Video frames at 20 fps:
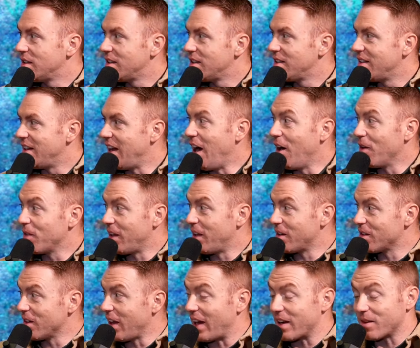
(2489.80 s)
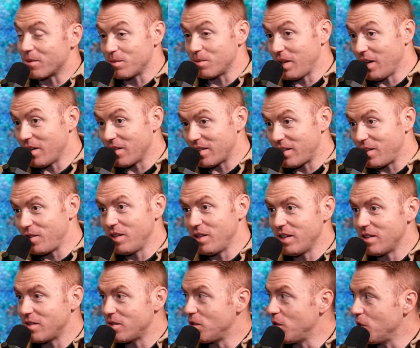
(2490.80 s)
Now they're like, no, you
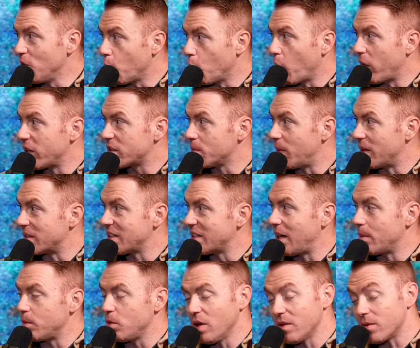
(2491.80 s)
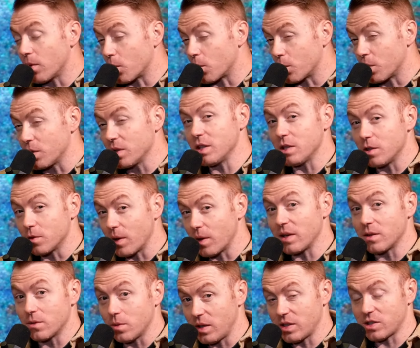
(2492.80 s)
didn't, you didn't waste my time. You have a really
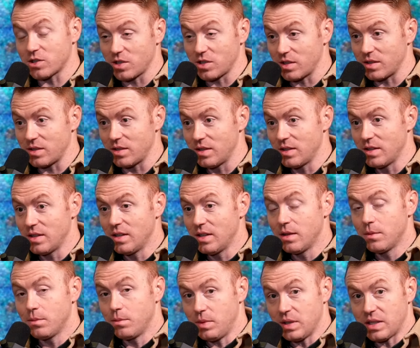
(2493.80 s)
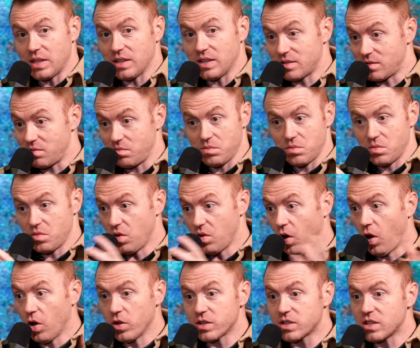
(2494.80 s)
great question because
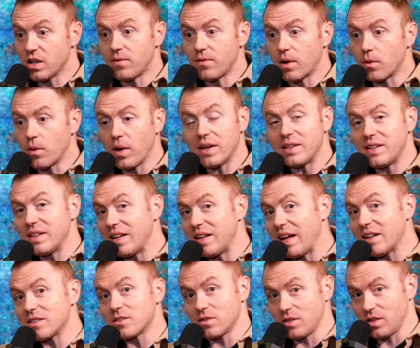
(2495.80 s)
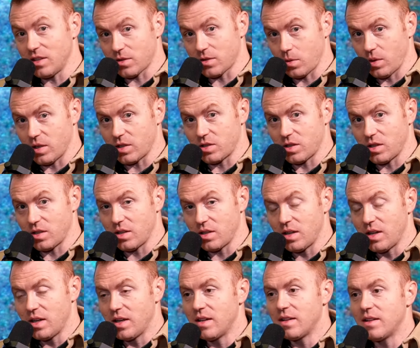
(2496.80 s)
all the stuff I read didn't answer this question.
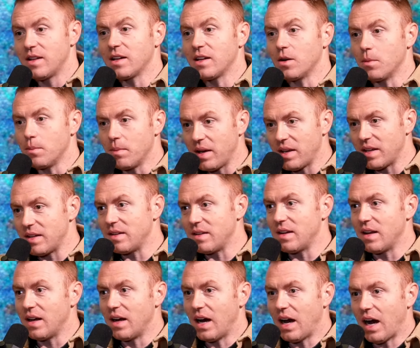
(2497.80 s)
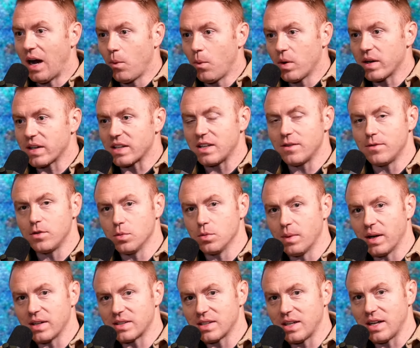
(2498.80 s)
They go, man, I want to give you
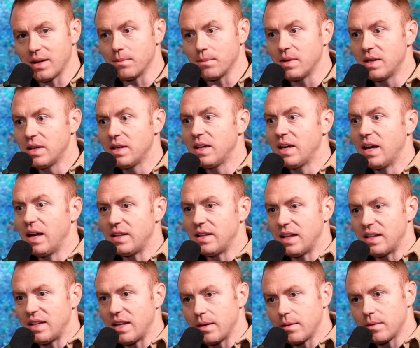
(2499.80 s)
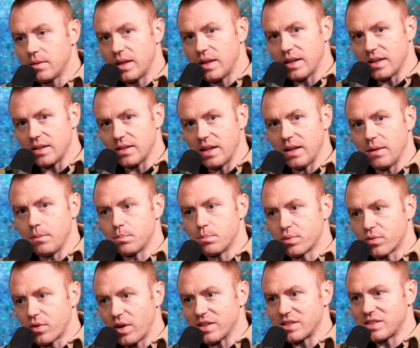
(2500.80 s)
my time. And then they, they, they
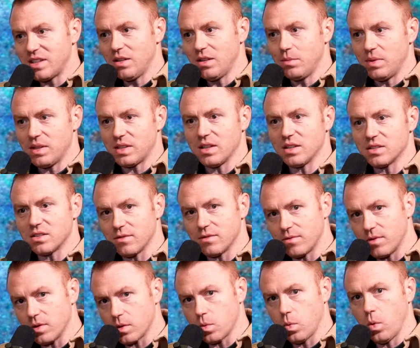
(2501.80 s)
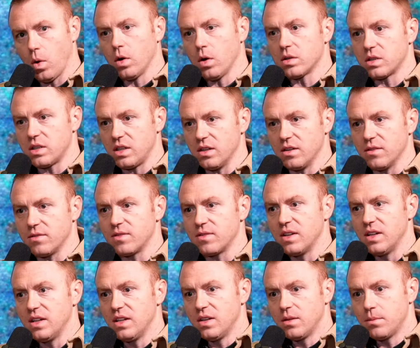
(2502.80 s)
press in because of the quality of,
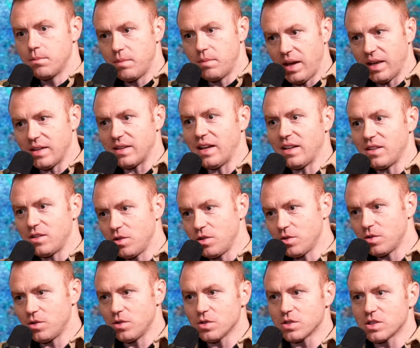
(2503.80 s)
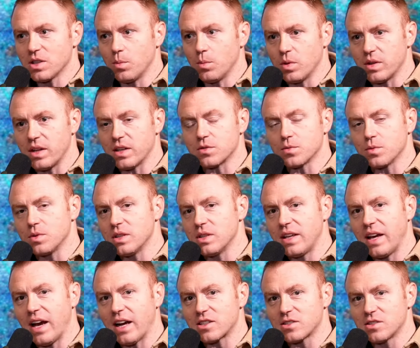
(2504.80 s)
man, that you're, you're someone that's
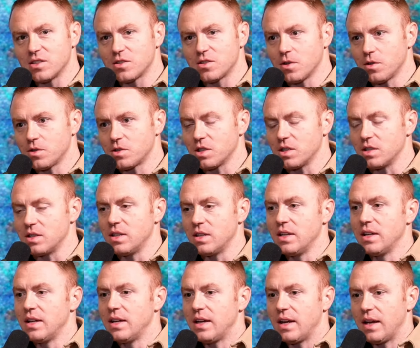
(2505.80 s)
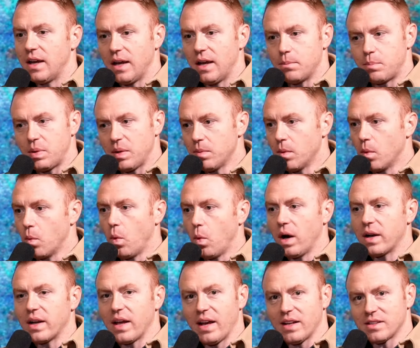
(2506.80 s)
really actually searching. And people
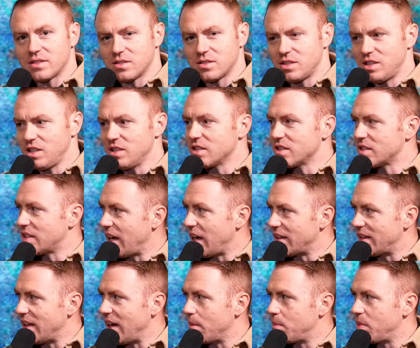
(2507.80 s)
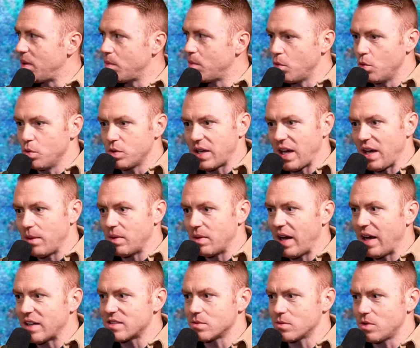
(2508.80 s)
want to answer. Jesus had that. People yeah. who came and
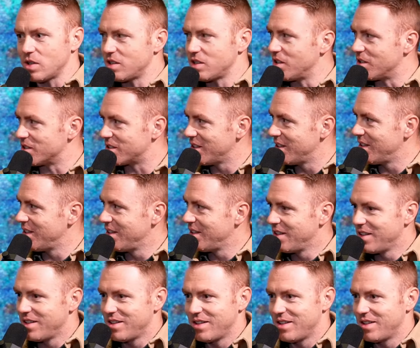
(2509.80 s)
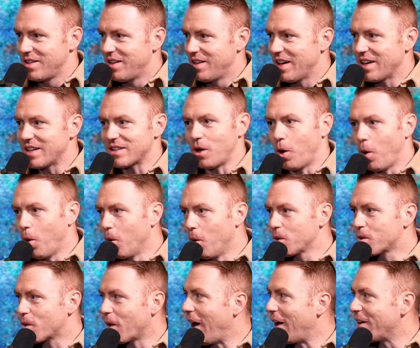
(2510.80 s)
asked him questions, he goes, I got the whole
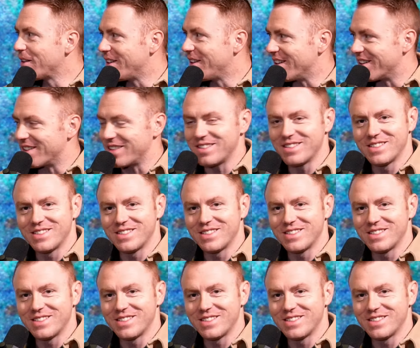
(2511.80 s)
crowd here.